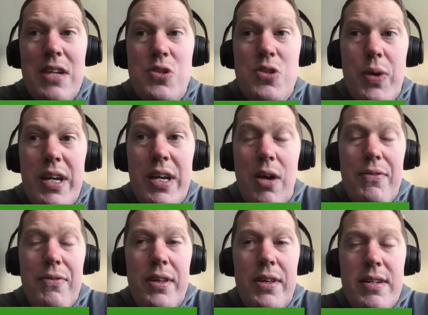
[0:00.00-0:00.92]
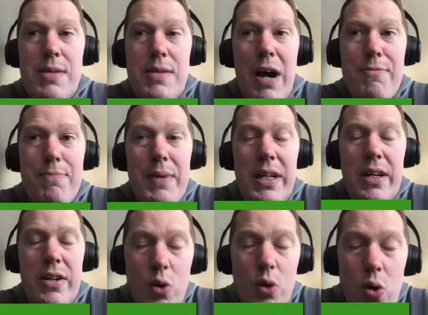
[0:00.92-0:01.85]
offer last week around
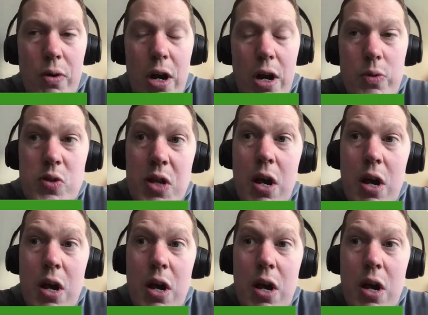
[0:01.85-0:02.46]
€35 million